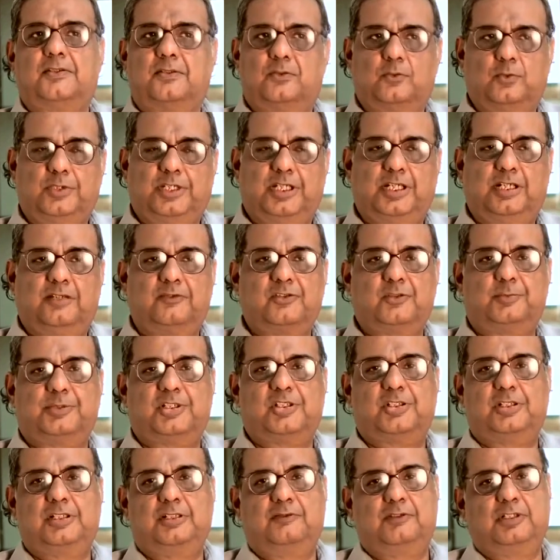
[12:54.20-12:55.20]
So we have
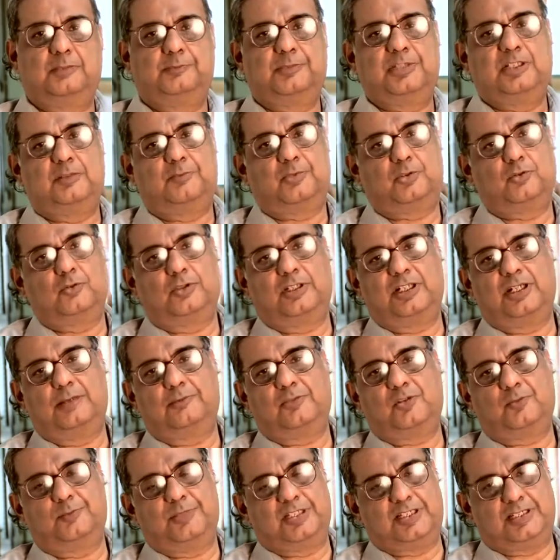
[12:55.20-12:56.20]
special development
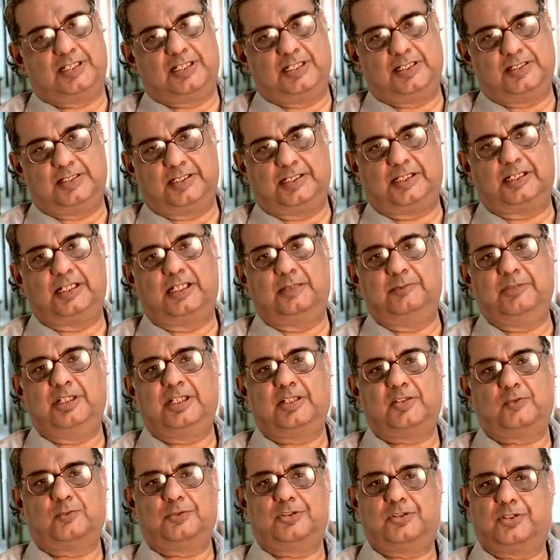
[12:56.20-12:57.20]
programs besides
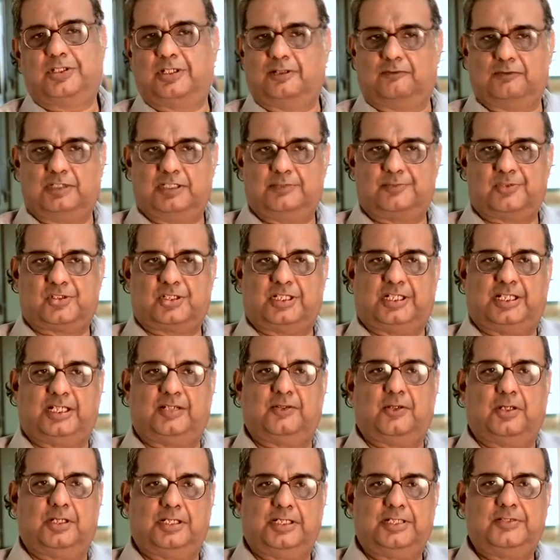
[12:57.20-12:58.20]
academics, which develops their
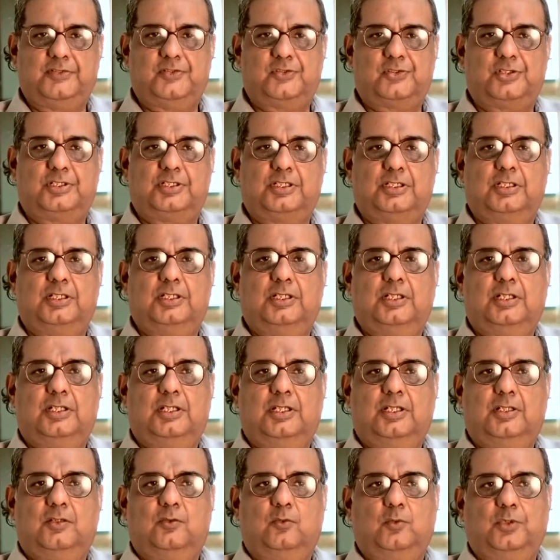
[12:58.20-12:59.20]
knowledge.
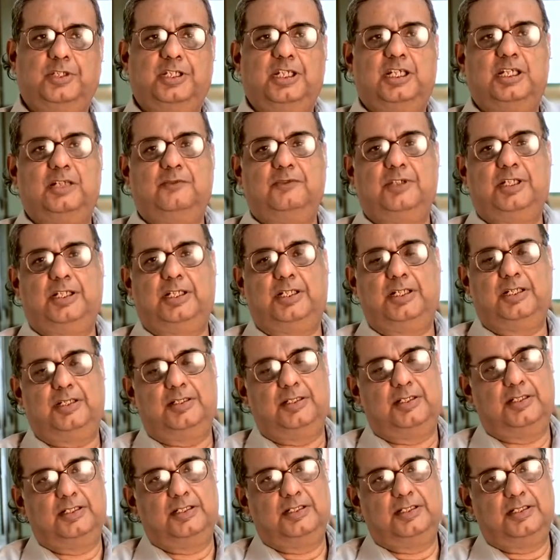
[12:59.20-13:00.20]
We have a
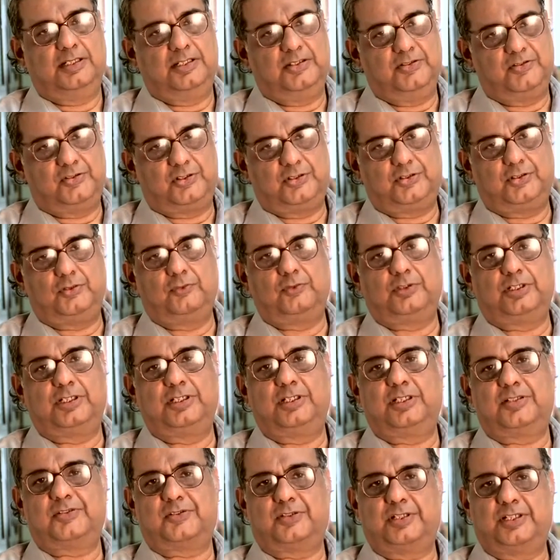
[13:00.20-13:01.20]
institute
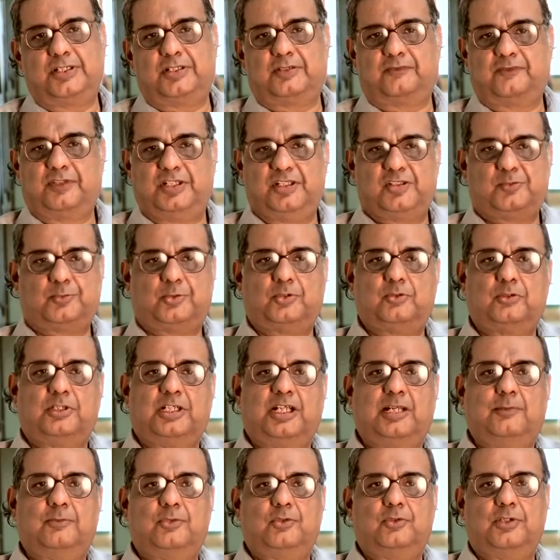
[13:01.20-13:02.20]
industry interface
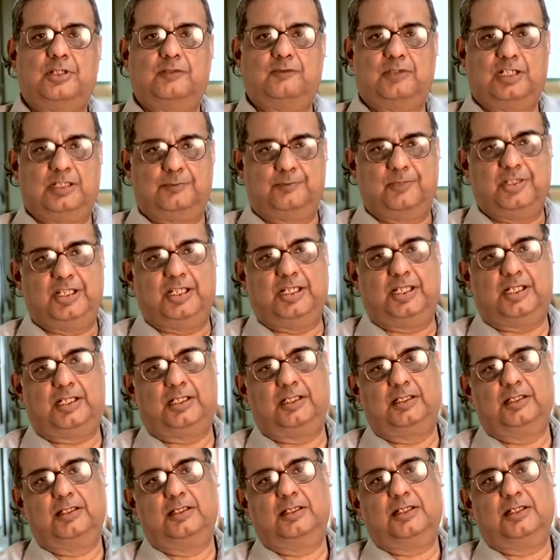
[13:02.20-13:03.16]
program to develop their